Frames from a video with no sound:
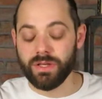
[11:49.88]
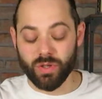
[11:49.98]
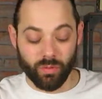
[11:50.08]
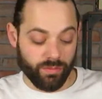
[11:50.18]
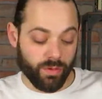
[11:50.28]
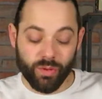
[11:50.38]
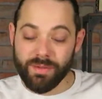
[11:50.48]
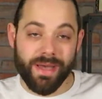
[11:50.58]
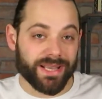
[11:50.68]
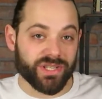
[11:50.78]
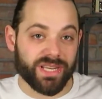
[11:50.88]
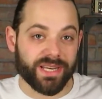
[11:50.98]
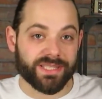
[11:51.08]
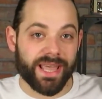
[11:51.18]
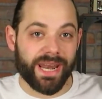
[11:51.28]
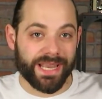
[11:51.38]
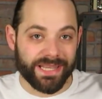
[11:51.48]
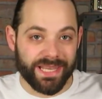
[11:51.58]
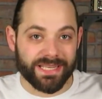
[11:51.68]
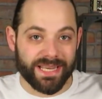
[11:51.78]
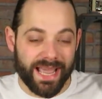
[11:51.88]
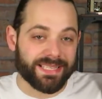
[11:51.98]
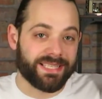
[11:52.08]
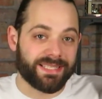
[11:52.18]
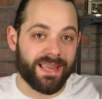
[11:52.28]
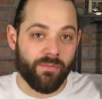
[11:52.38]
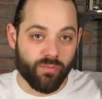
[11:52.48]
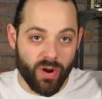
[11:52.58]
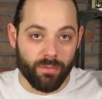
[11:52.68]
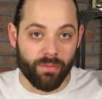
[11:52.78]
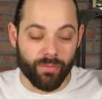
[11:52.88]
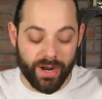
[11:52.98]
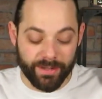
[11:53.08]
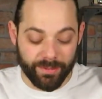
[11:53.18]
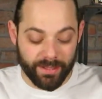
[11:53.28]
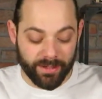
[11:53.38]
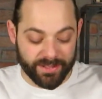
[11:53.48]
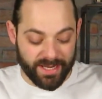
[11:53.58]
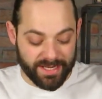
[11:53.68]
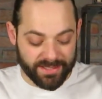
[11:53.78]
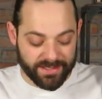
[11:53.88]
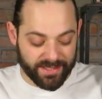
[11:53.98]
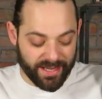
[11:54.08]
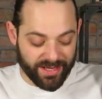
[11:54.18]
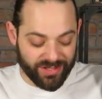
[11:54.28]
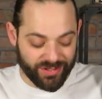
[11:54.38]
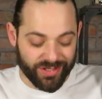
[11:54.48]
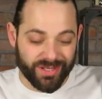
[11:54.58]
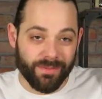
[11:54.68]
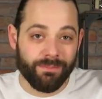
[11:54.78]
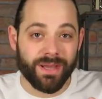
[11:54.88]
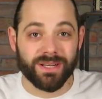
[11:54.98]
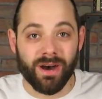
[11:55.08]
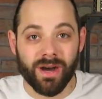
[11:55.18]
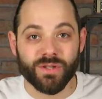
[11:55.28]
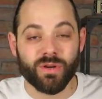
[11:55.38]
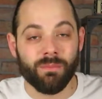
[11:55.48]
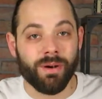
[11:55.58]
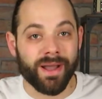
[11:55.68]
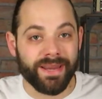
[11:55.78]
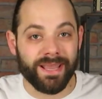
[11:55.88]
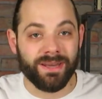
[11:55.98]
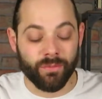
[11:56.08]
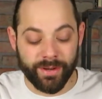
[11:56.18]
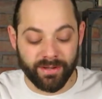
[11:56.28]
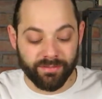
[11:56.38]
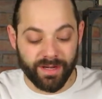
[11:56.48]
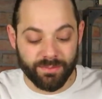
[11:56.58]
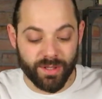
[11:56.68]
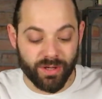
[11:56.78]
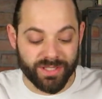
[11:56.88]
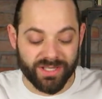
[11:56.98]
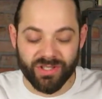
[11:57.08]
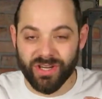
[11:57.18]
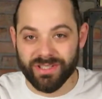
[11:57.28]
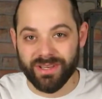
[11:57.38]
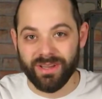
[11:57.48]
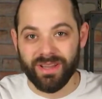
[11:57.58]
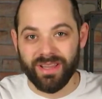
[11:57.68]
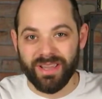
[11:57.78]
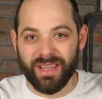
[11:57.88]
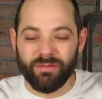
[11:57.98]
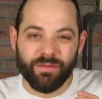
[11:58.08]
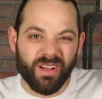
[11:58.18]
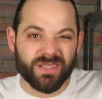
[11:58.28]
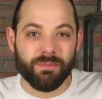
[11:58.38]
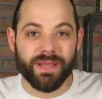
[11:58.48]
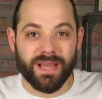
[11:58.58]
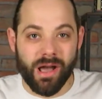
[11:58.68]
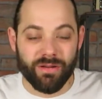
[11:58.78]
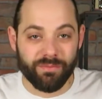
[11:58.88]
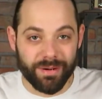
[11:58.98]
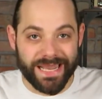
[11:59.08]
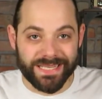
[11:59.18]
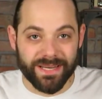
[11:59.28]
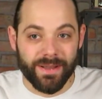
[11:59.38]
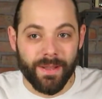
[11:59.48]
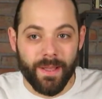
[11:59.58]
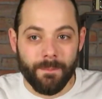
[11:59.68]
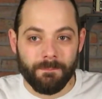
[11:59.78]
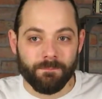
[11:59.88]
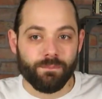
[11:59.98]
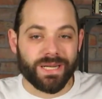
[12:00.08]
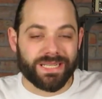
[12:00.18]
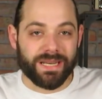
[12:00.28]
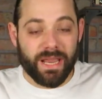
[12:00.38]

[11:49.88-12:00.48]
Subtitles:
So you would imagine that a set like this has the same problem, right? Because it's just a bit hard to combine in the Winter Village because it falls a bit out of place. But